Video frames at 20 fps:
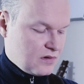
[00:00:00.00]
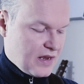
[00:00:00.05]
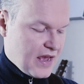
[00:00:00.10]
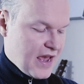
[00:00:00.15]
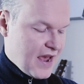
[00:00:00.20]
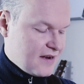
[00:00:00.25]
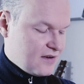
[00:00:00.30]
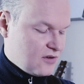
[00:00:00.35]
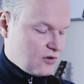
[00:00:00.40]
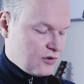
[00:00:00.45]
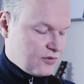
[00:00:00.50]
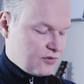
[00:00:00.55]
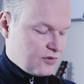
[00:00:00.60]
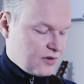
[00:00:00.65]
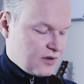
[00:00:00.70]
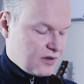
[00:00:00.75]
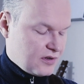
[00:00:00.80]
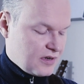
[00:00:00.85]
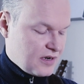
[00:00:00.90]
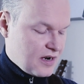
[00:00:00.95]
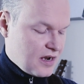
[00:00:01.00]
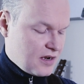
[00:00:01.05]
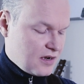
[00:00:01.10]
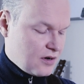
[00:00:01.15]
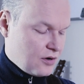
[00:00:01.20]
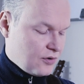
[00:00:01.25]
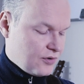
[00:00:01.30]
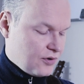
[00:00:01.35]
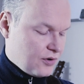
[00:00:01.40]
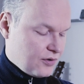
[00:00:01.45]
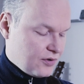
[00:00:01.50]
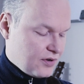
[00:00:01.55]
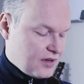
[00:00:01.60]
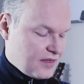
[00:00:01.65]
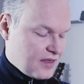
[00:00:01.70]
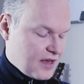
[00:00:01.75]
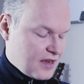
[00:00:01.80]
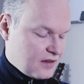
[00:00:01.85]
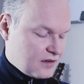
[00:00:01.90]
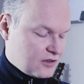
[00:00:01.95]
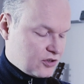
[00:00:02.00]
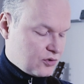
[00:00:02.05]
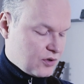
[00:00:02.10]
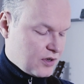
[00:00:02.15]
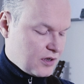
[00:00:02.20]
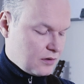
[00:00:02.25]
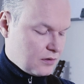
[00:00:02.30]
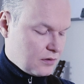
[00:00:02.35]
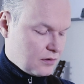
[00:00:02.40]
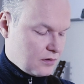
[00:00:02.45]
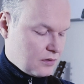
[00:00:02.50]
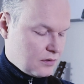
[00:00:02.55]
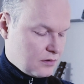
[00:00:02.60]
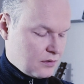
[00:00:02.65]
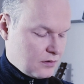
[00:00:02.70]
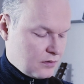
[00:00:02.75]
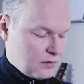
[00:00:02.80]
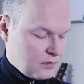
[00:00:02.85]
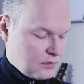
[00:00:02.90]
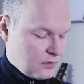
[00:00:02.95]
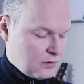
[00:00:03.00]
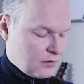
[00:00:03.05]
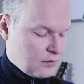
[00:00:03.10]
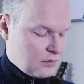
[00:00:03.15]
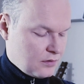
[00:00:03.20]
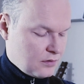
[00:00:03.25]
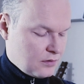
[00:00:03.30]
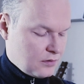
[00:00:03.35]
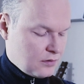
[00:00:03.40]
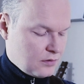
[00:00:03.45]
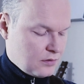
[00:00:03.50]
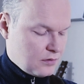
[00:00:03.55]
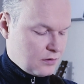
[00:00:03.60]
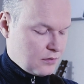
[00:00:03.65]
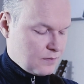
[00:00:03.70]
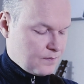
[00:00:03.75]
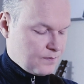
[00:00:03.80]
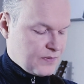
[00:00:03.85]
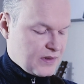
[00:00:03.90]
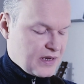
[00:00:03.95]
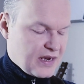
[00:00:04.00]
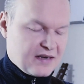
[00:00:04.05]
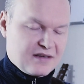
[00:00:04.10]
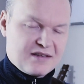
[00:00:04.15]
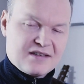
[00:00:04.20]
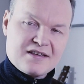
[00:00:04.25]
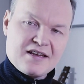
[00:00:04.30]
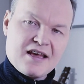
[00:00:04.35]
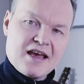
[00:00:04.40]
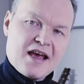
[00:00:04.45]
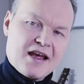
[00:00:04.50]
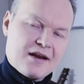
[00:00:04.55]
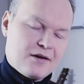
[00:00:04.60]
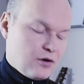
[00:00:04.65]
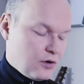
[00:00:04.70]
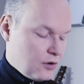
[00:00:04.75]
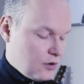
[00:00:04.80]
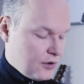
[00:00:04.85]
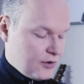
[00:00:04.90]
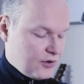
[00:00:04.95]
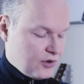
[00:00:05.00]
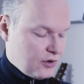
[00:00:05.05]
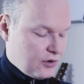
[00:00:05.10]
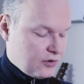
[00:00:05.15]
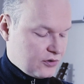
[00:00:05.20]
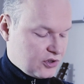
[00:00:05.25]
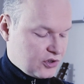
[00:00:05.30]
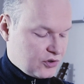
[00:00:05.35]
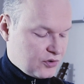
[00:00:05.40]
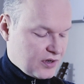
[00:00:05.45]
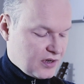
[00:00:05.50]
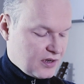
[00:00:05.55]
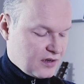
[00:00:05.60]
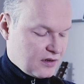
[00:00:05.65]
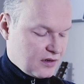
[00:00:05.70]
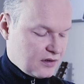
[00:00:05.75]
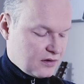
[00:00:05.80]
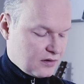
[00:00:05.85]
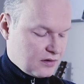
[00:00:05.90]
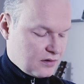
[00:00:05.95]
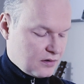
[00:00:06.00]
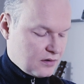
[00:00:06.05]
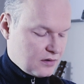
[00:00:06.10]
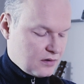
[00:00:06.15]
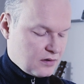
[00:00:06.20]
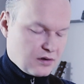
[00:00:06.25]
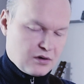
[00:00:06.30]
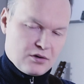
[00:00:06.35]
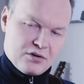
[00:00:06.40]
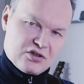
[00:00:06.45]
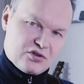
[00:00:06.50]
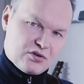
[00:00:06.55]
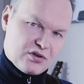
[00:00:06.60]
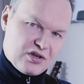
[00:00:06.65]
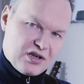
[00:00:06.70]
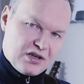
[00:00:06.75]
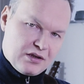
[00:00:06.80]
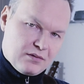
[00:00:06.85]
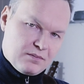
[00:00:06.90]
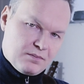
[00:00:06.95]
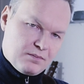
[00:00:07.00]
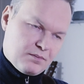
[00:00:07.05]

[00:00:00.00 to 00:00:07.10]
8 on the third string and 10 on the string D.